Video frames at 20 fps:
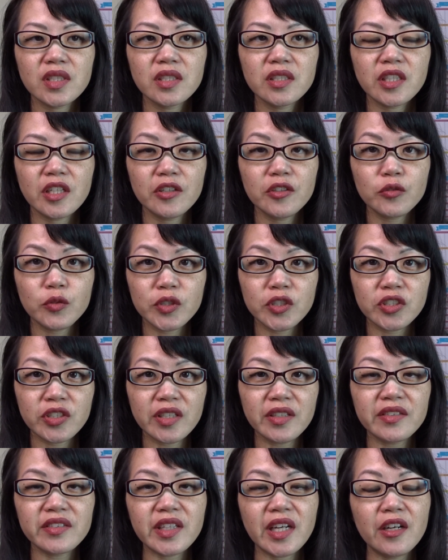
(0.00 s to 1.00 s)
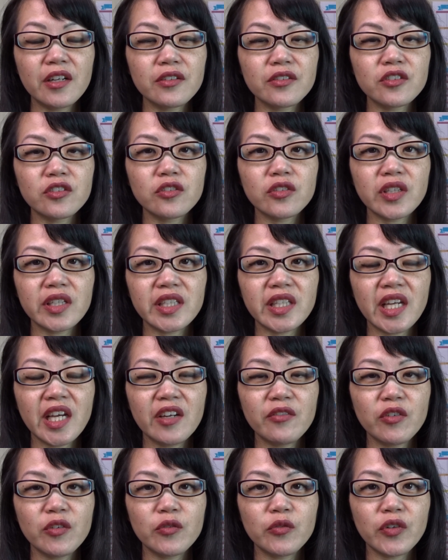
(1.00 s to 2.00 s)
They always switch things out so that they
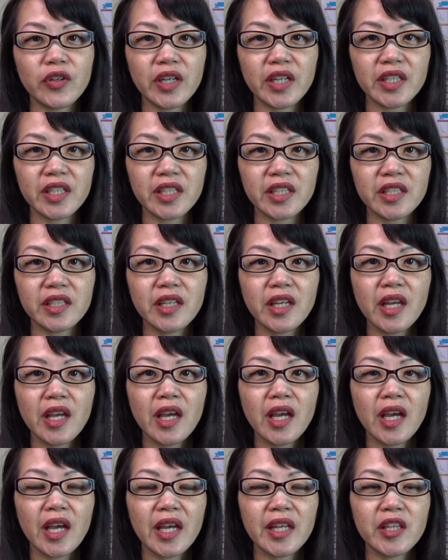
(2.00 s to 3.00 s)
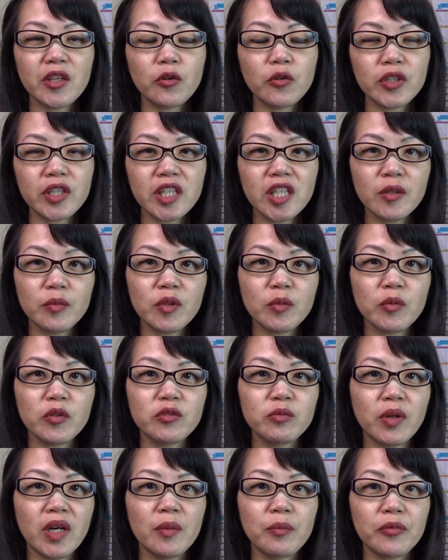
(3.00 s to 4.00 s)
have a variety, and they only keep the
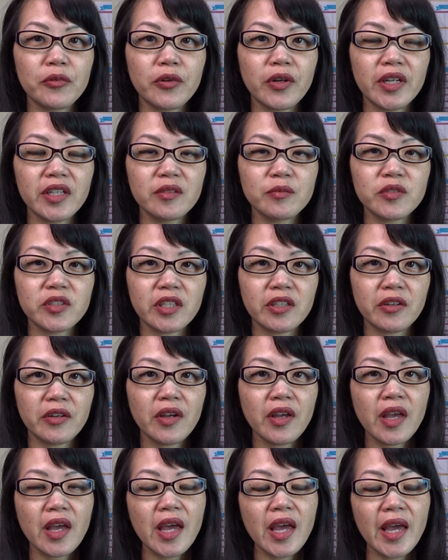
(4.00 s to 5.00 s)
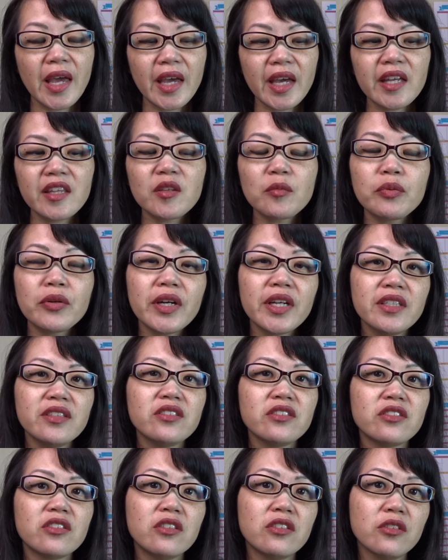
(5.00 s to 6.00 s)
most popular items there. And the
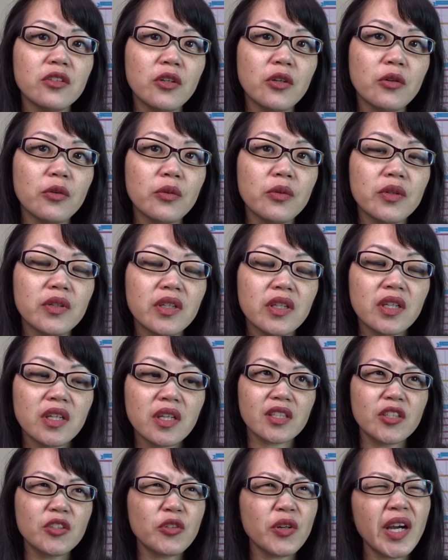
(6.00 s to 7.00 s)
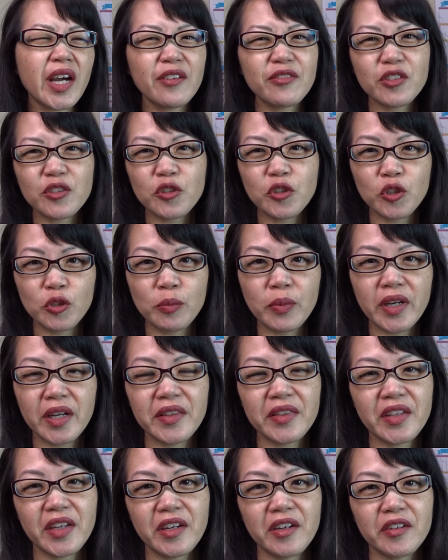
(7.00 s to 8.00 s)
prices are low. You don't have to
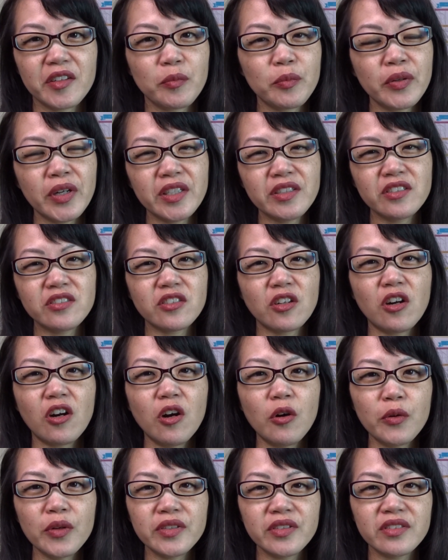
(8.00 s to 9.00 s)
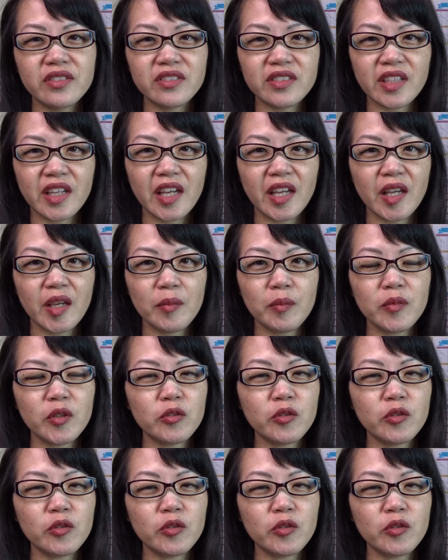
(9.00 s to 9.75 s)
coupon there. The prices are always the same.